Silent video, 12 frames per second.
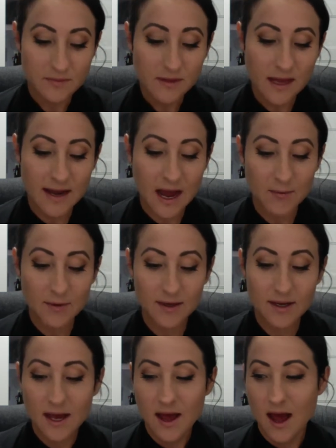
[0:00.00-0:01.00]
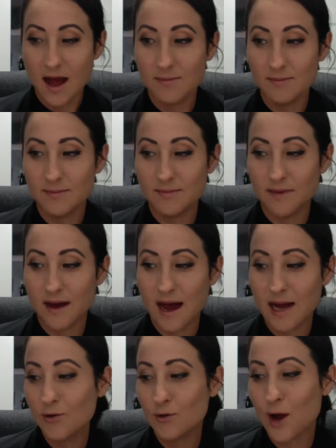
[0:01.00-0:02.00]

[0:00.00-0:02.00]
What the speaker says: And I grew